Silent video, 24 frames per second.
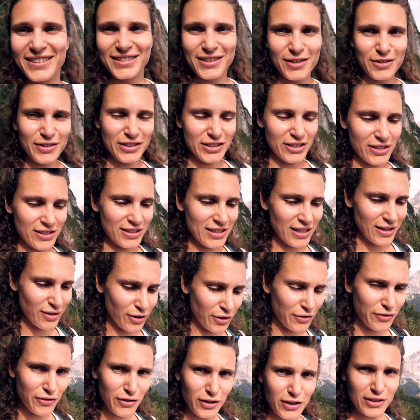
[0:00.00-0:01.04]
So we just did
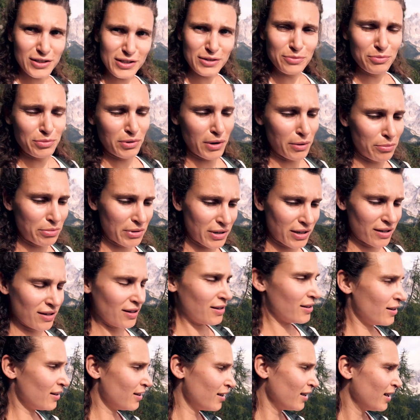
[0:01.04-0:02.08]
our first proper
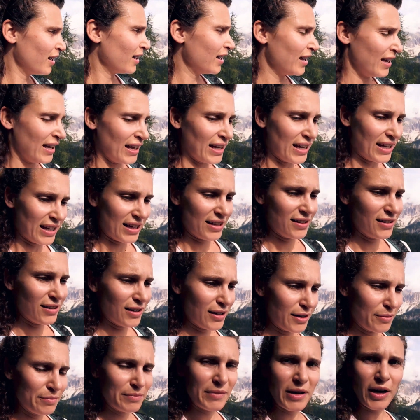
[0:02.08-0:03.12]

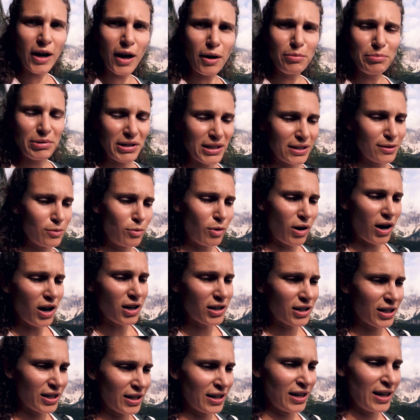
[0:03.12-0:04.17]
uphill
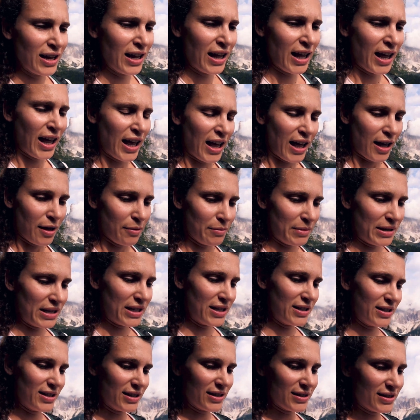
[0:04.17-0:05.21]
walk. I
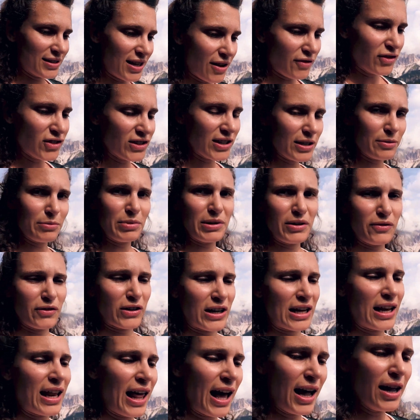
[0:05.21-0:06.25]
mean, it's definitely a bit of a
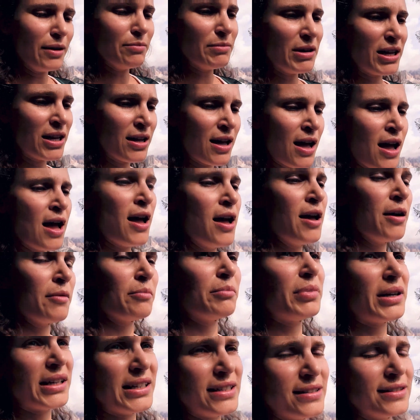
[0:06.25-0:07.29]
climb,
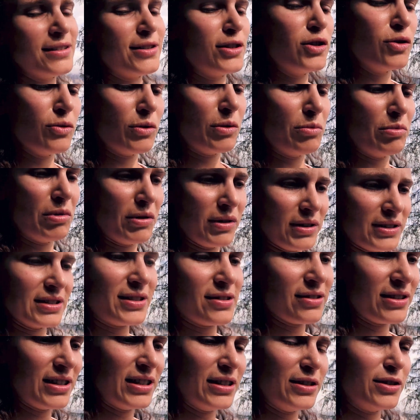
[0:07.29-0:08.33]
but it's doable.
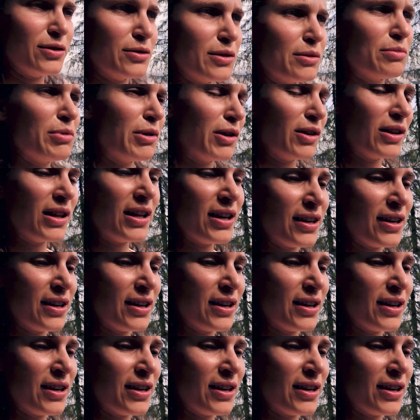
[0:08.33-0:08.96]
It's really doable.